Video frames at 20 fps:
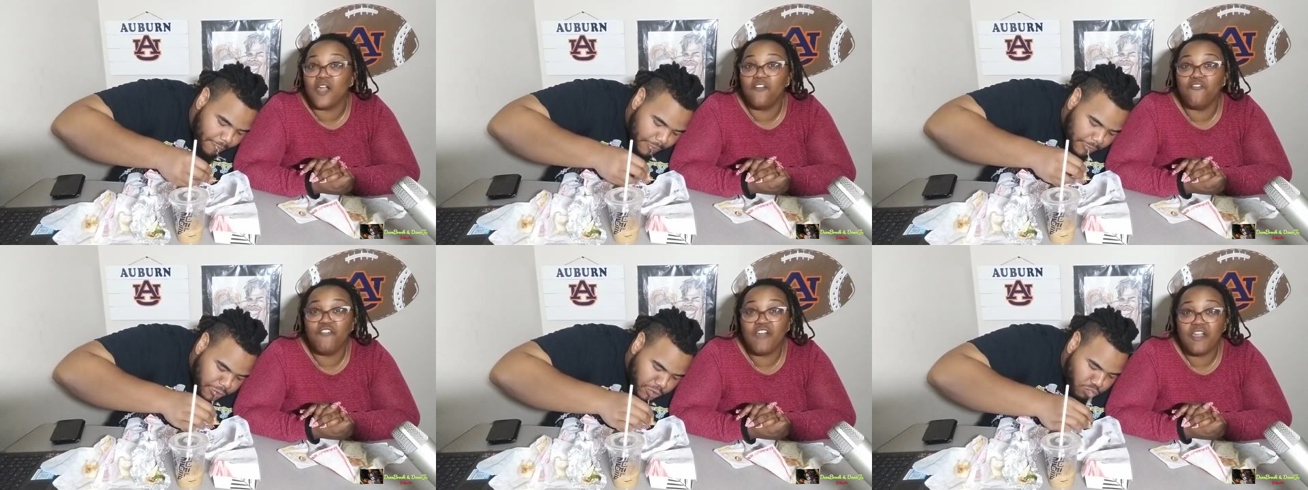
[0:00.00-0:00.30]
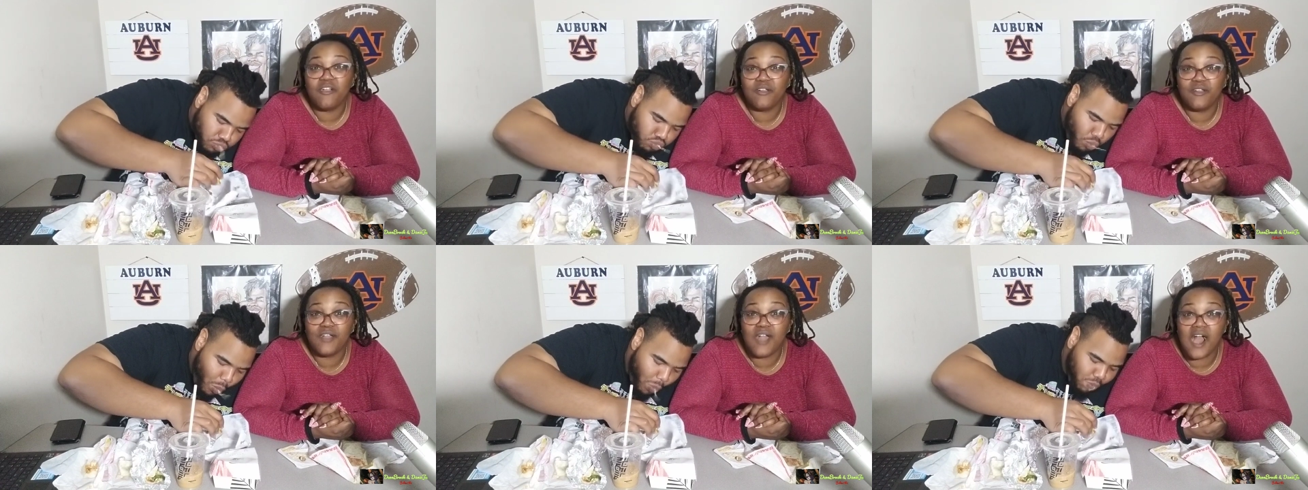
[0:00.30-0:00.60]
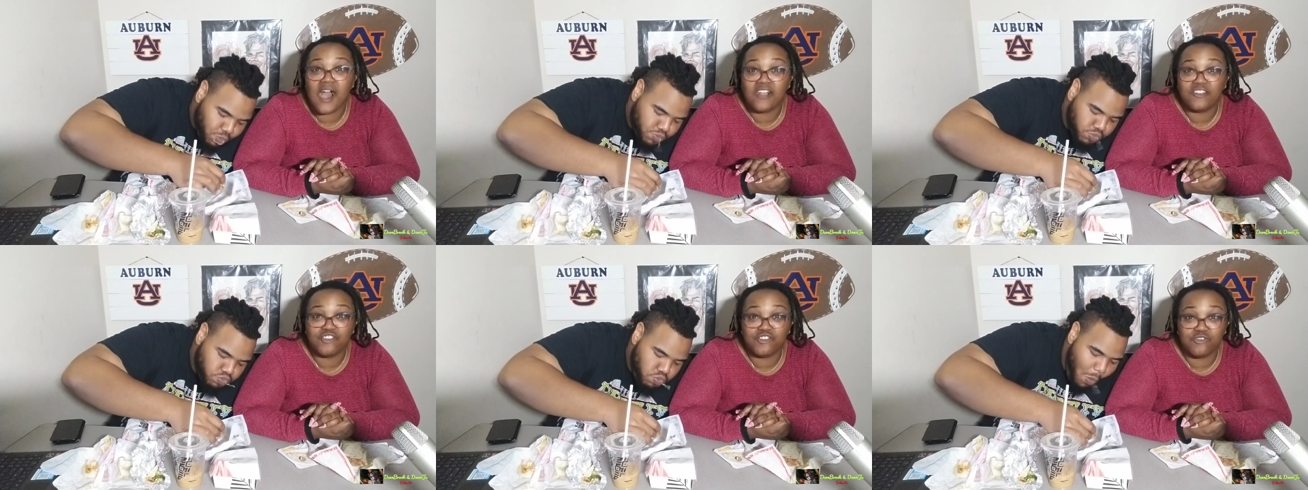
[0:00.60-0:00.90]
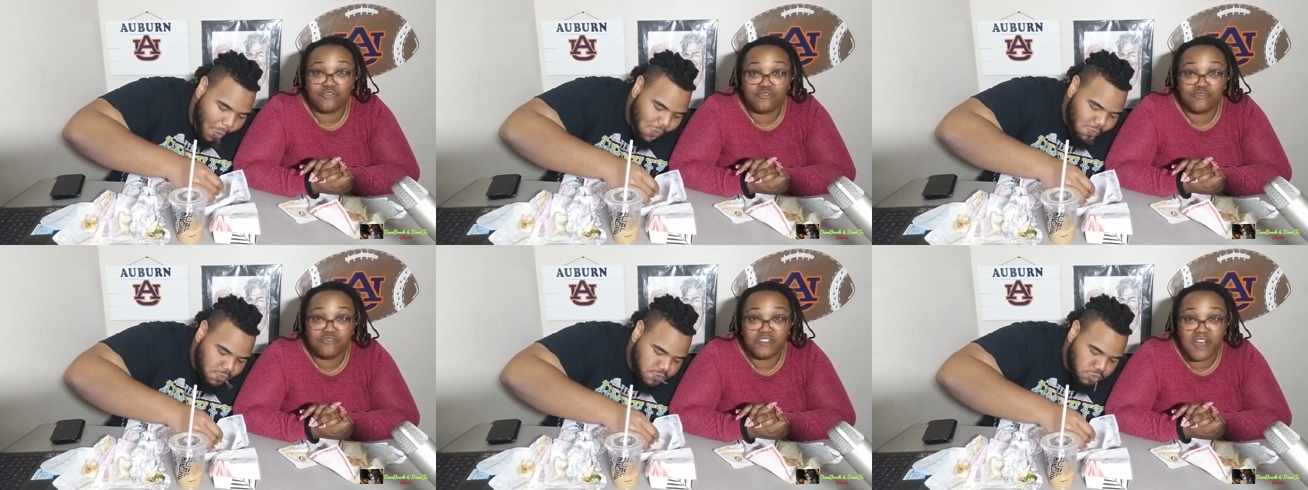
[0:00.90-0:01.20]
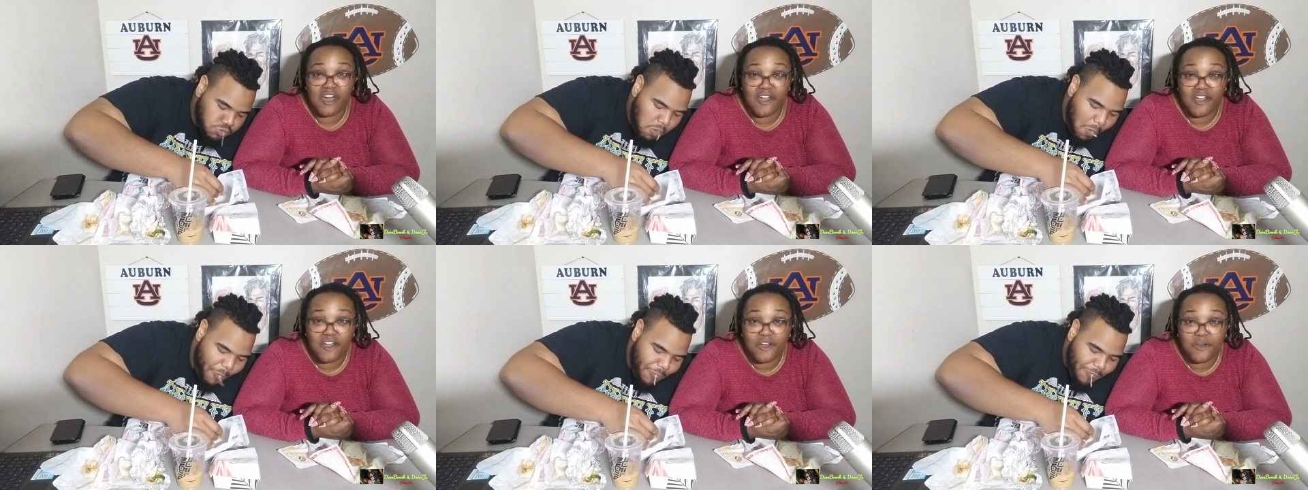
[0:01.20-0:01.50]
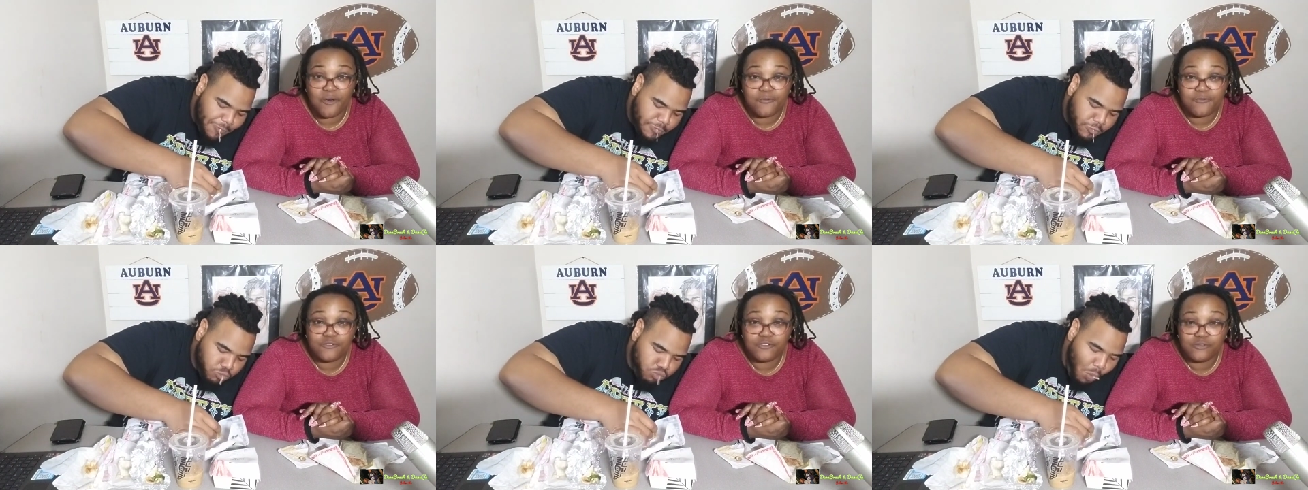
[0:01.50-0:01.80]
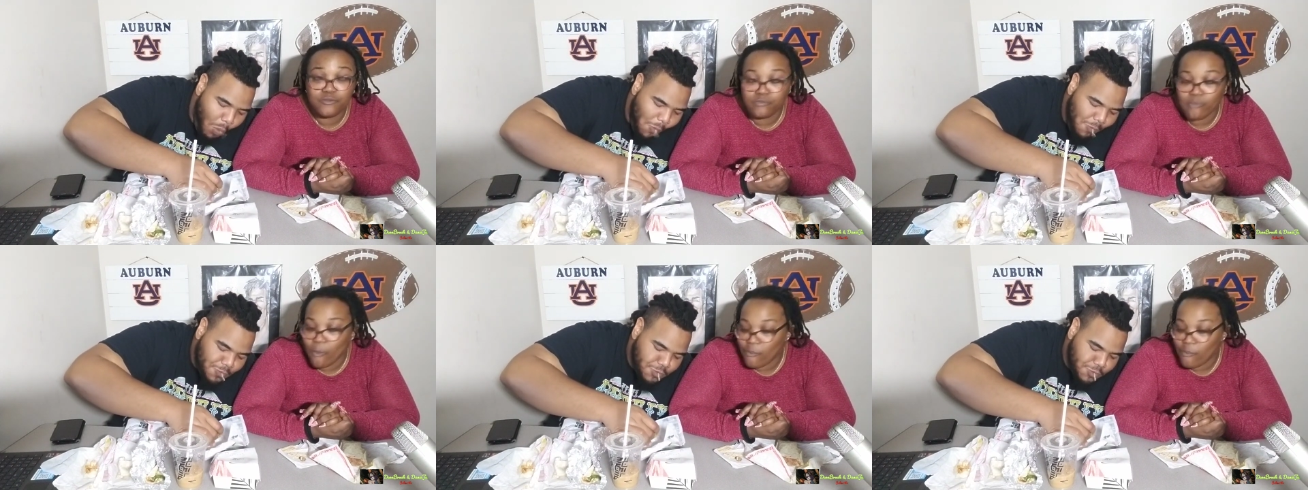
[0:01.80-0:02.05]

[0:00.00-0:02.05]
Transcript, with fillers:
Speaker 1: Very high school tacos.